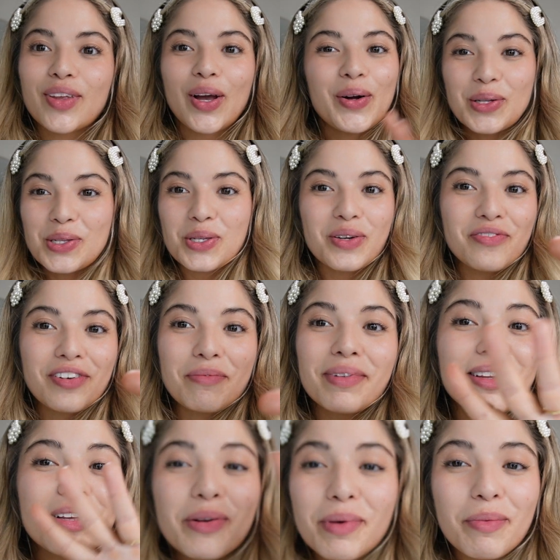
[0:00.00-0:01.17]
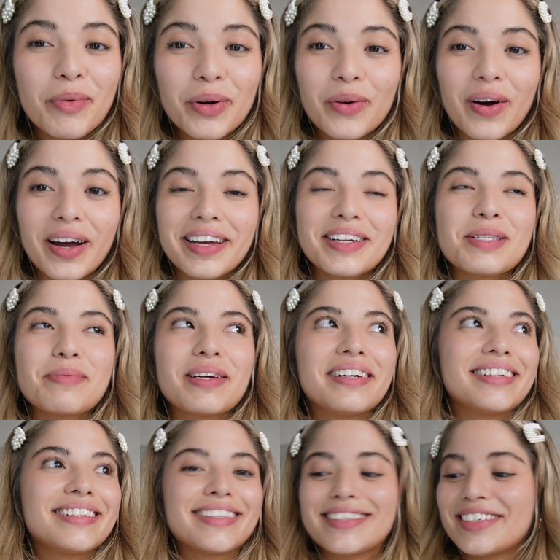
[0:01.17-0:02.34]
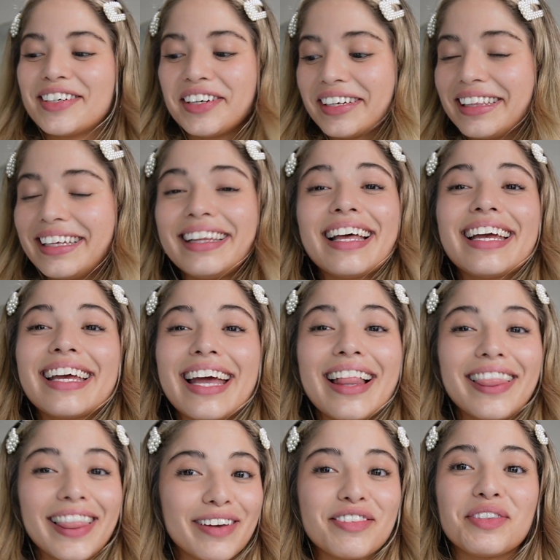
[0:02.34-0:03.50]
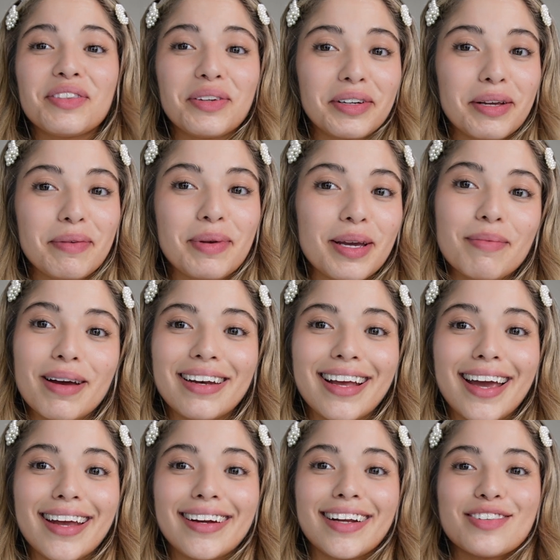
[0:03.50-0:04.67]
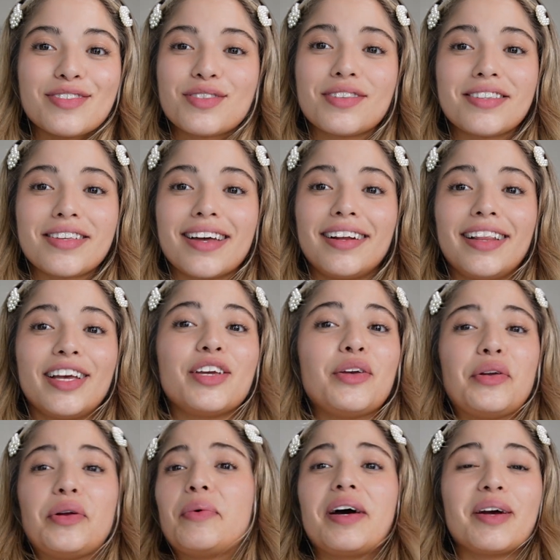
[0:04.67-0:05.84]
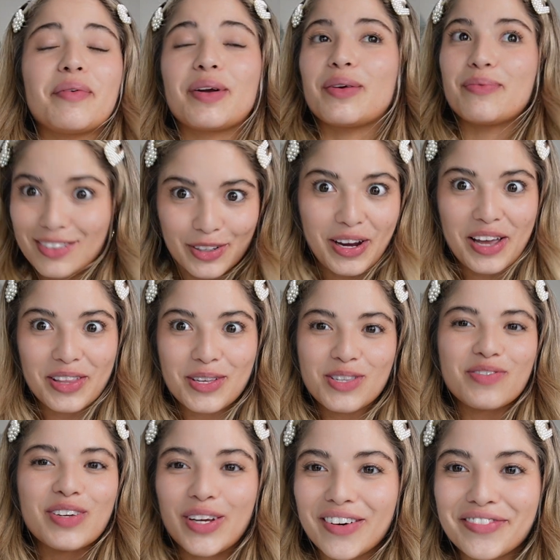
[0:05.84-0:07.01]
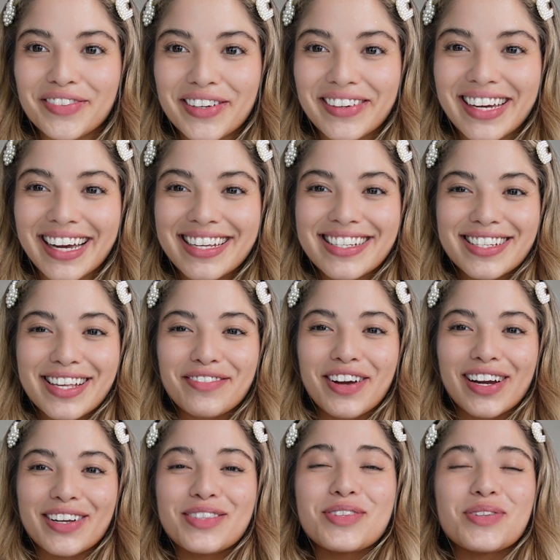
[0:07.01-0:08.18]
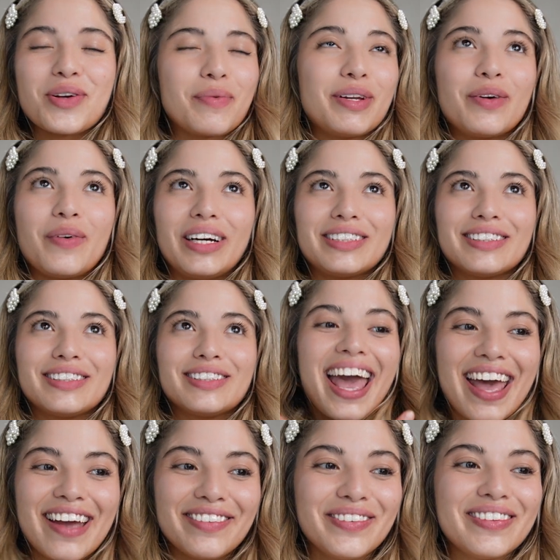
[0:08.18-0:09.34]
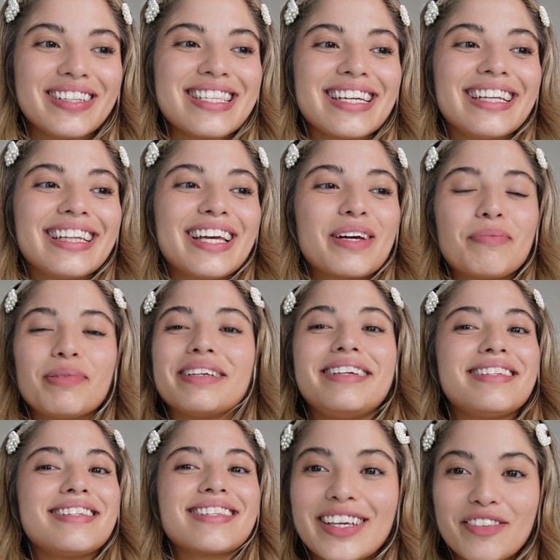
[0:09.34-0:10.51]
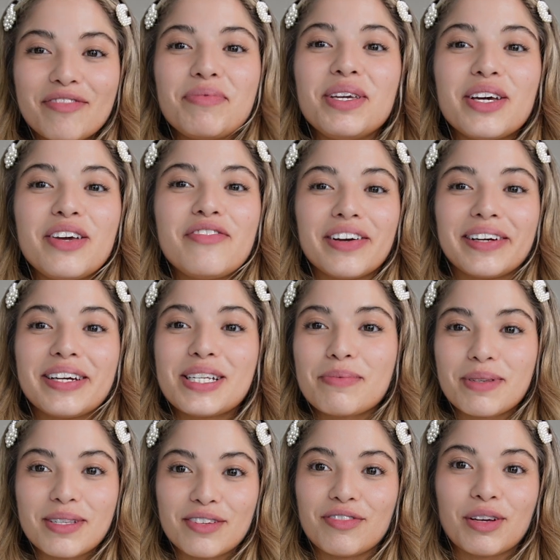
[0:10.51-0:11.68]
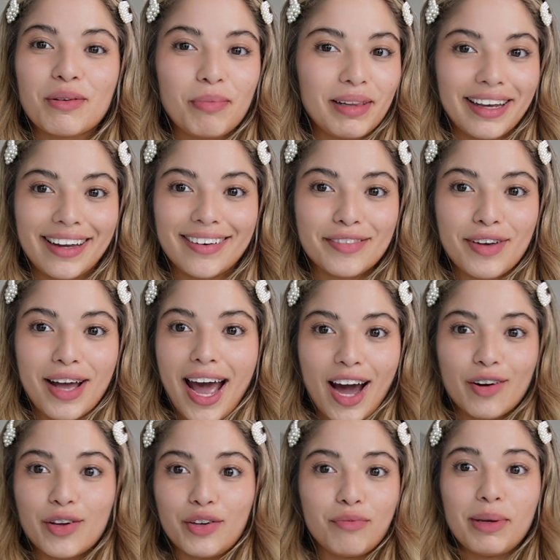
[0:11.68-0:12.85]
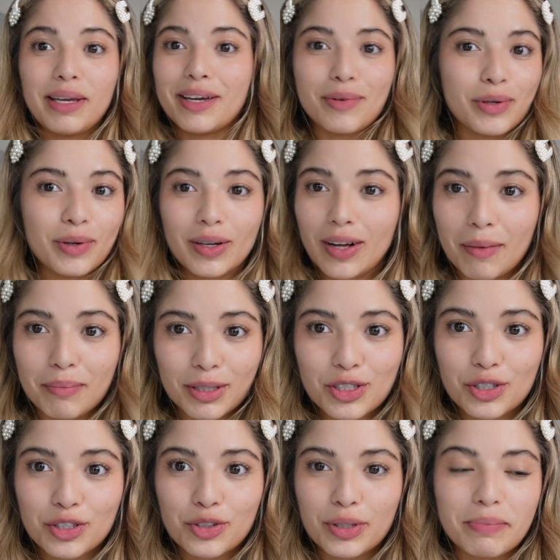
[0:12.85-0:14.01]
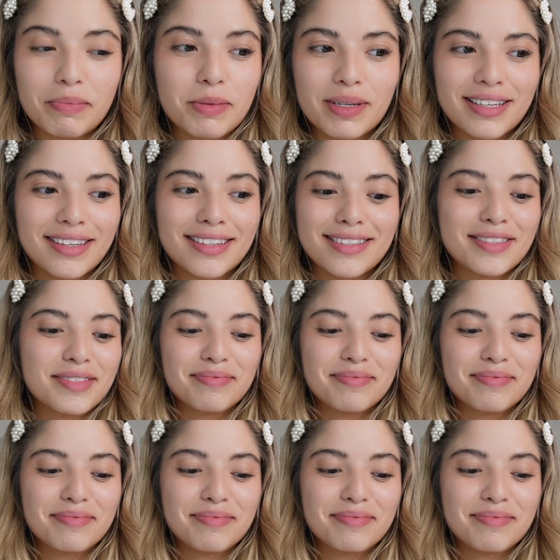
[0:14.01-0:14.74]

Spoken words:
Also, if I'm a little bit more quiet, it's because it's currently like 11:30 p.m. at night, and I just decided, like, you know what, I want to create this video for you guys because I've gotten so many questions. Everyone's saying, like, please give me a very specific plan of how you've been able to accomplish your dreams, because